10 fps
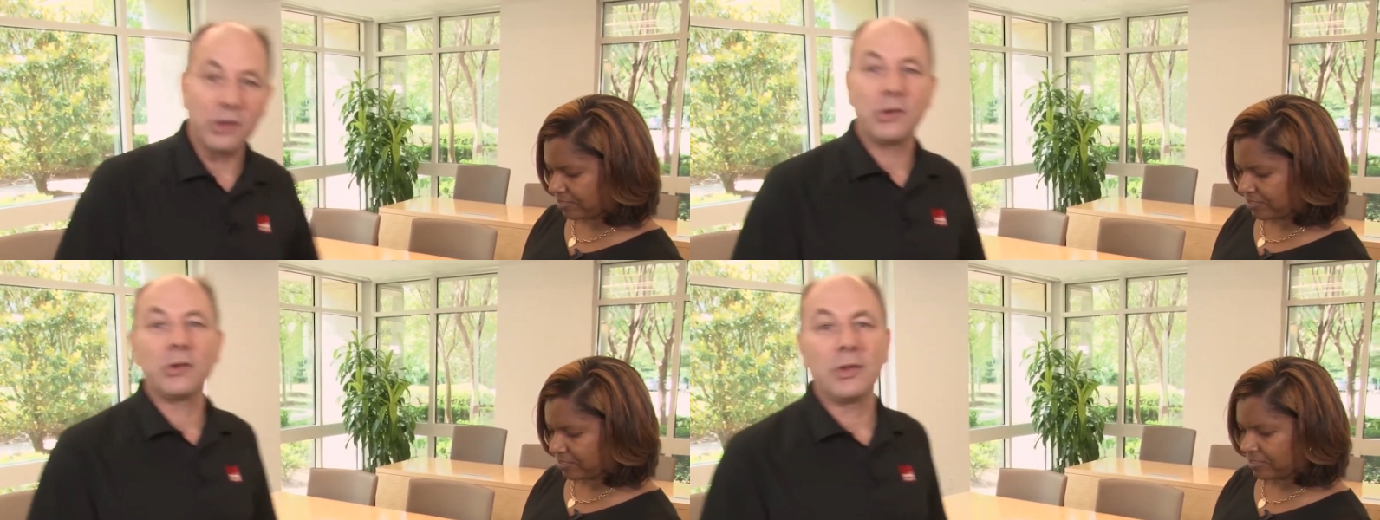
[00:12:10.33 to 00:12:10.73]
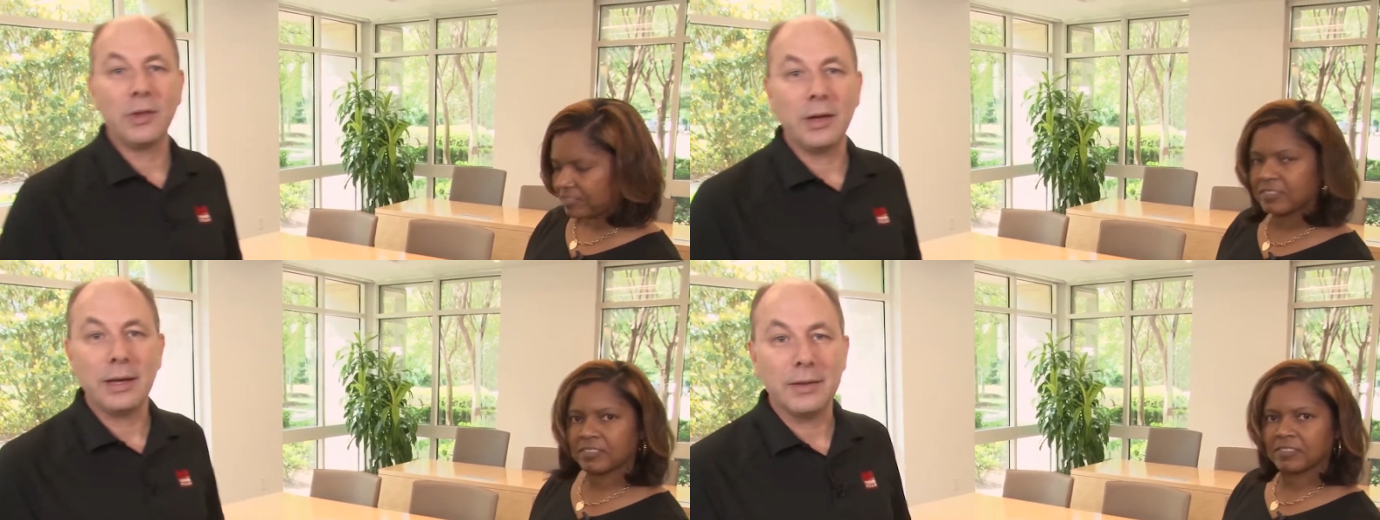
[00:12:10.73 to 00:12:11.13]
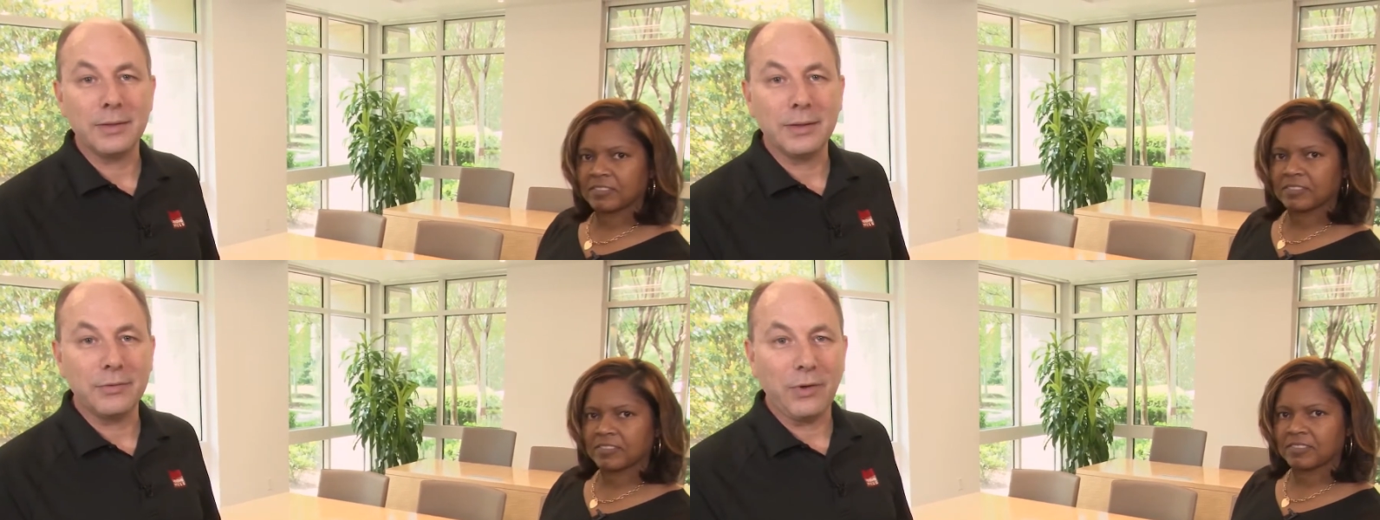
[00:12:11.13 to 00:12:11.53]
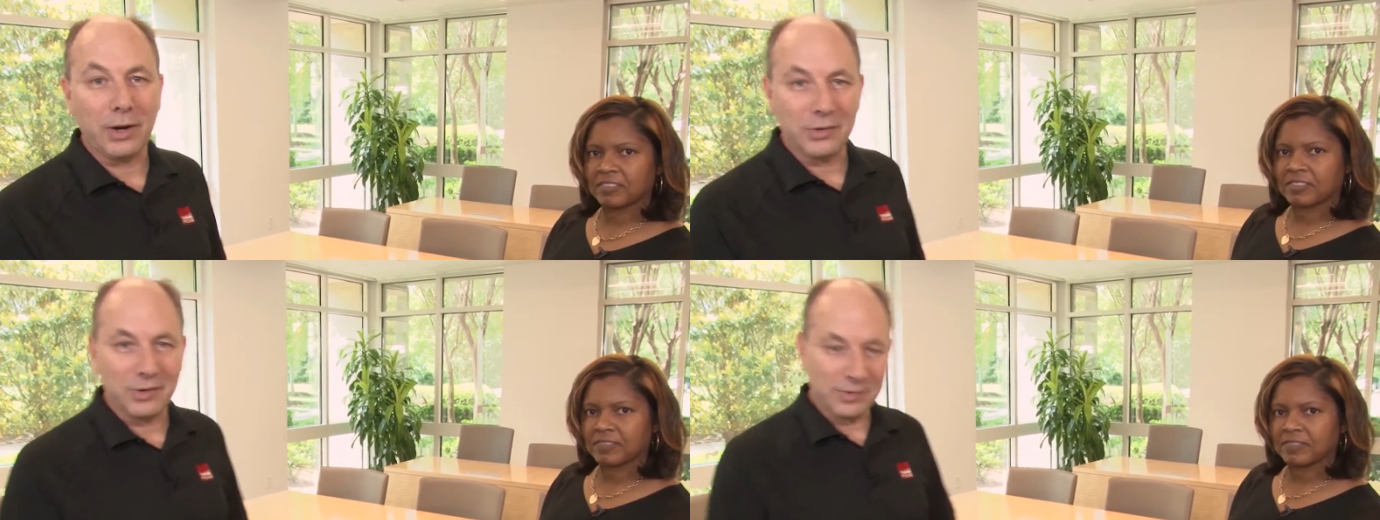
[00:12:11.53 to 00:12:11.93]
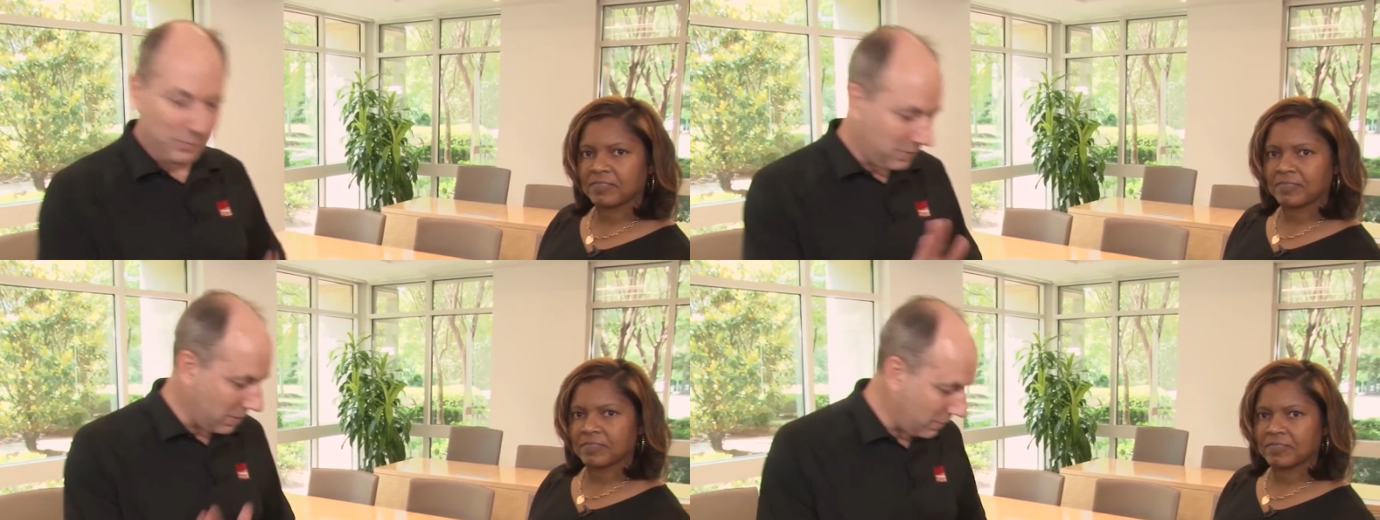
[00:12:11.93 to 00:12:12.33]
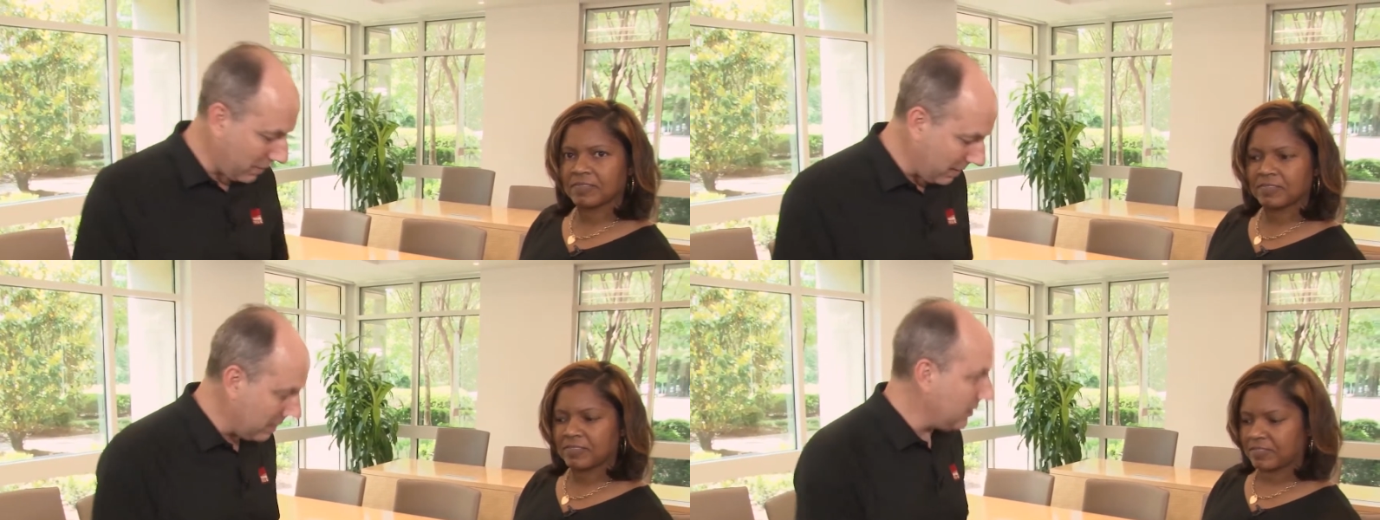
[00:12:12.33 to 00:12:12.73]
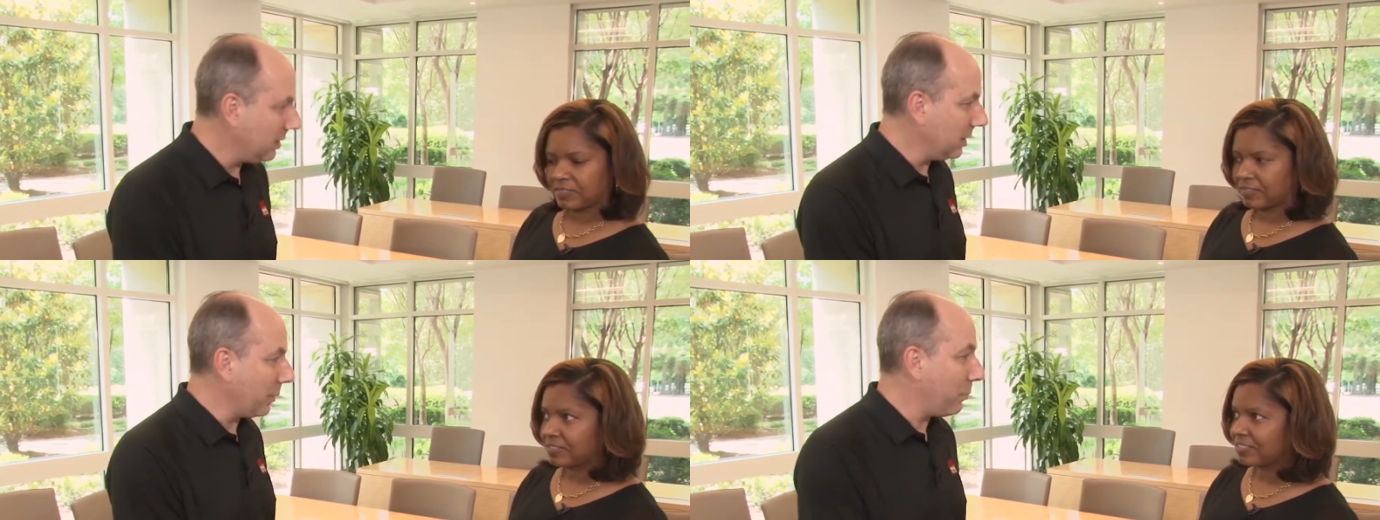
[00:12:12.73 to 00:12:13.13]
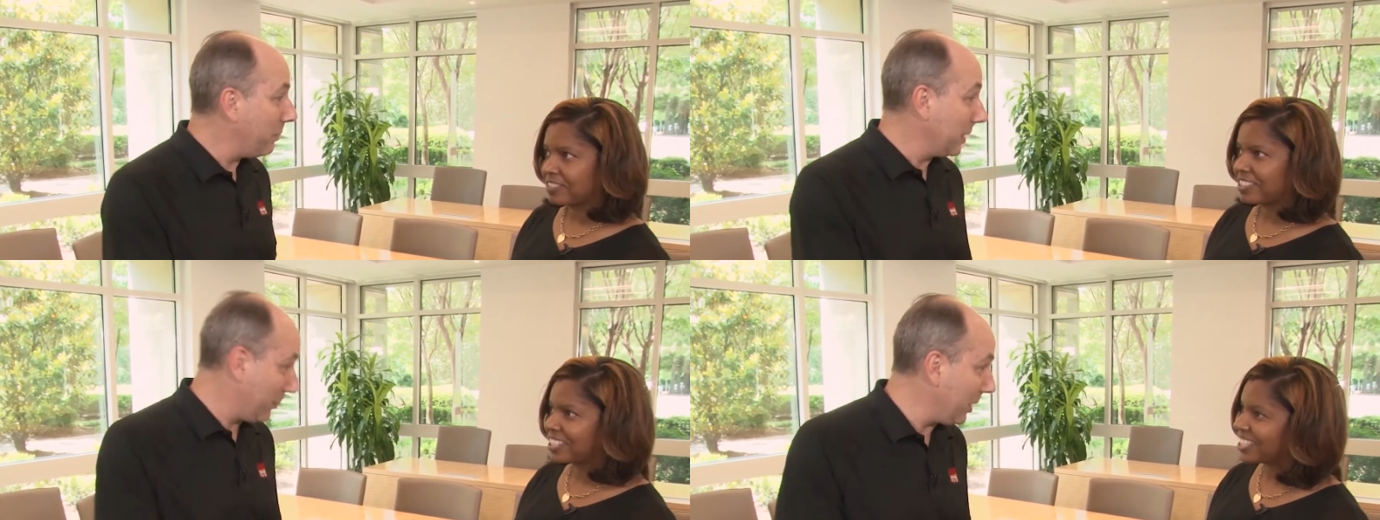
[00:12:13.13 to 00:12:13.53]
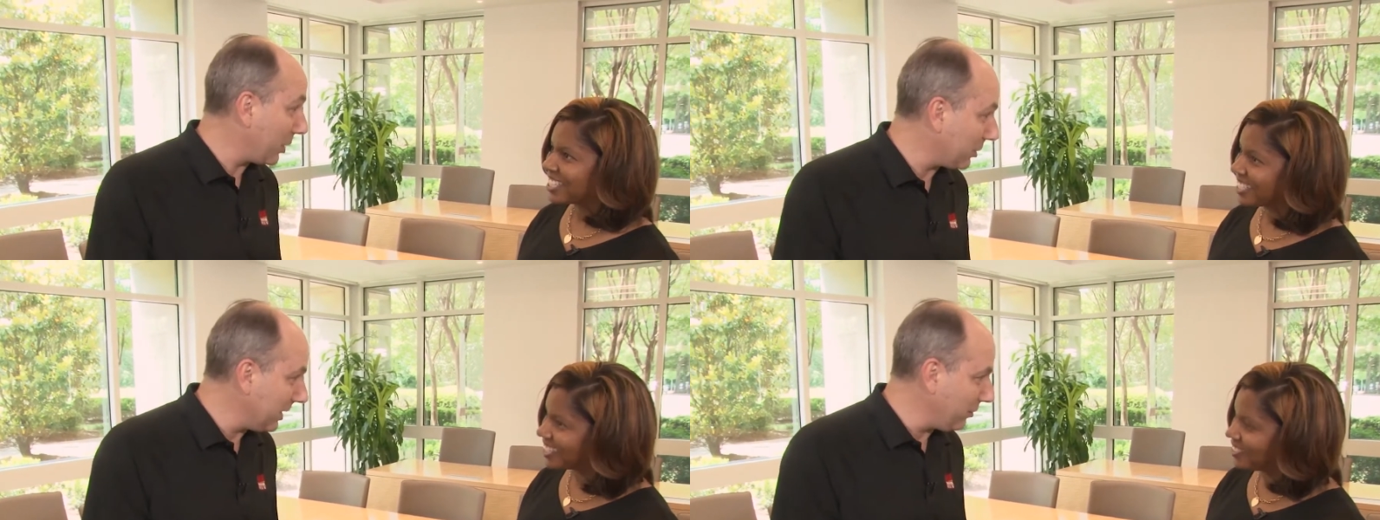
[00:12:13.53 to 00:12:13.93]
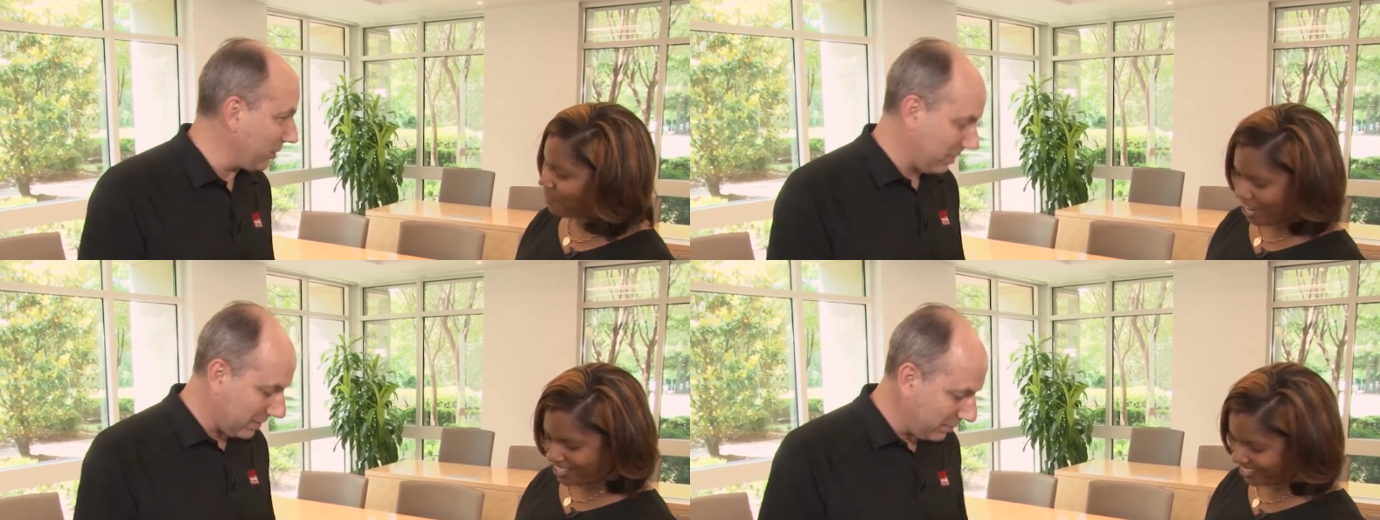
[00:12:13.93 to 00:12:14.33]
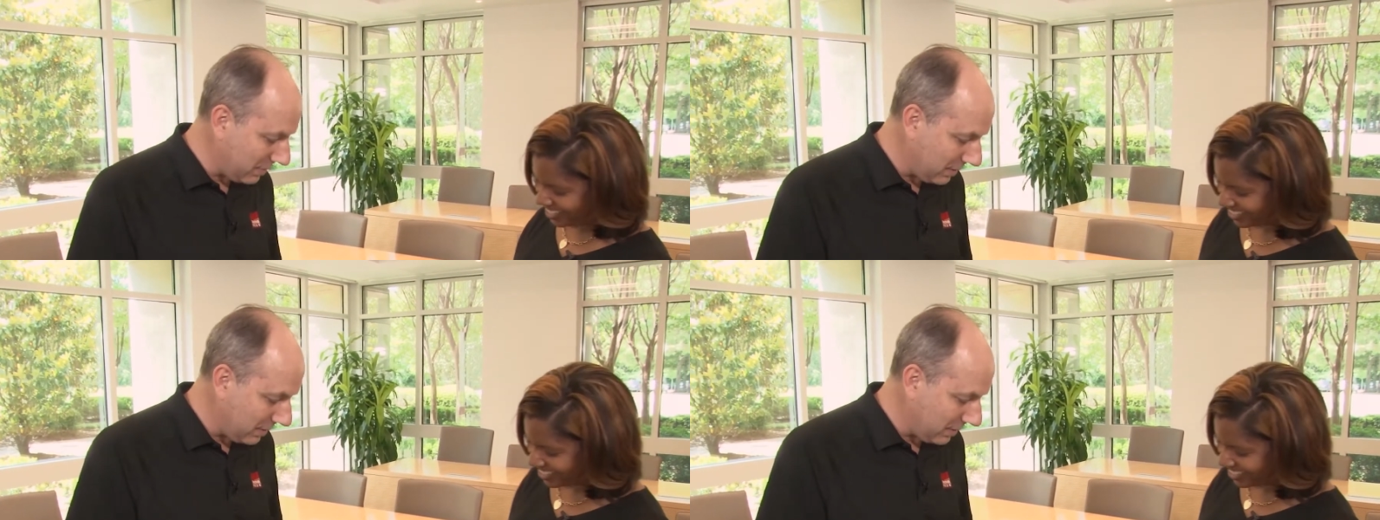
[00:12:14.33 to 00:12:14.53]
Speaker 1: exist in the in the final system, so uh, in the in the production level right. systems.